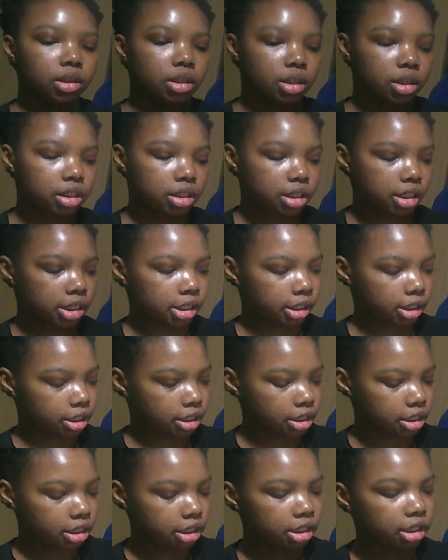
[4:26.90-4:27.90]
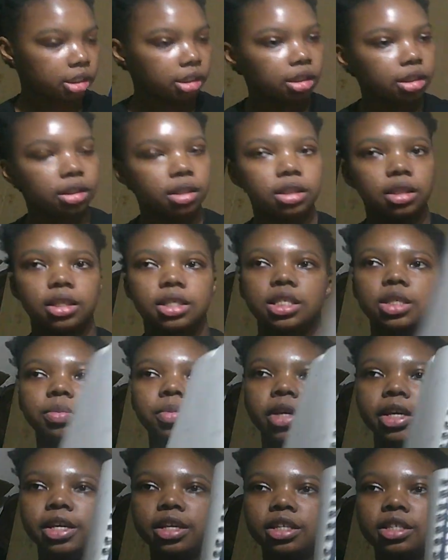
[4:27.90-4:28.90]
And then this
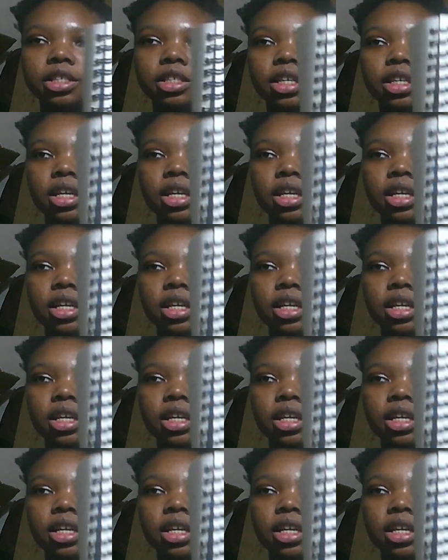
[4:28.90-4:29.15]
page,